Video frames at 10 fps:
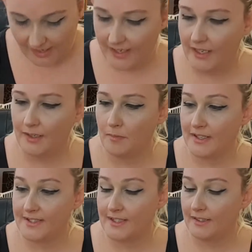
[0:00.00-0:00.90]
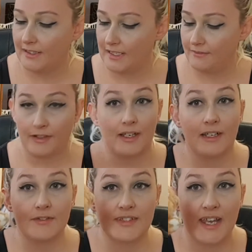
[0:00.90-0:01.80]
And my son Levi
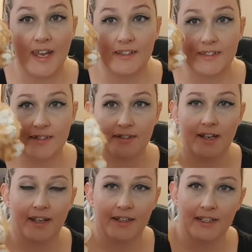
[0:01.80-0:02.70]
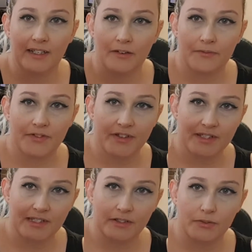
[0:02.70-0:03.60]
loves cats, and he loved
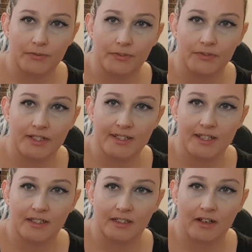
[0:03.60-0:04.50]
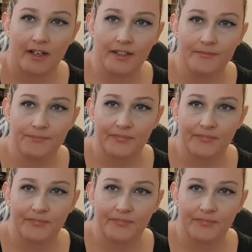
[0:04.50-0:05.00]
this little 50-cent guy,